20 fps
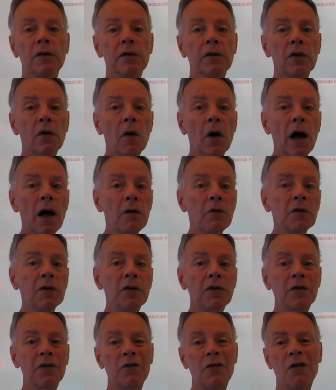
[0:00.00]
So I would
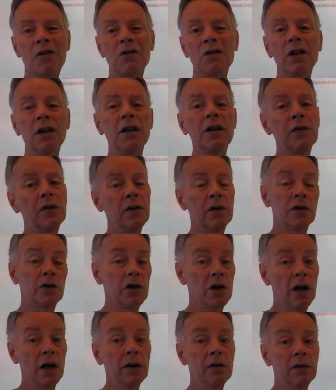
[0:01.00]
strongly
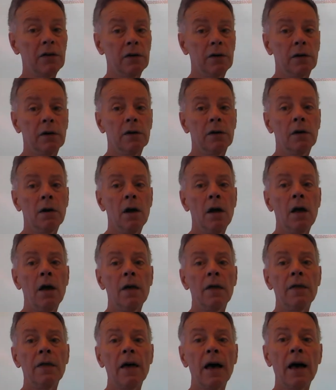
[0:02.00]
suggest
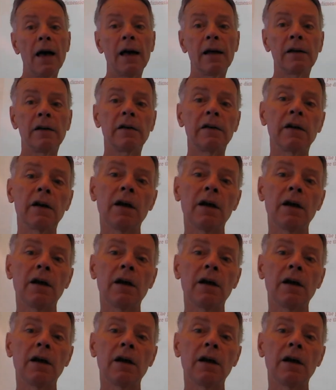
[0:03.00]
that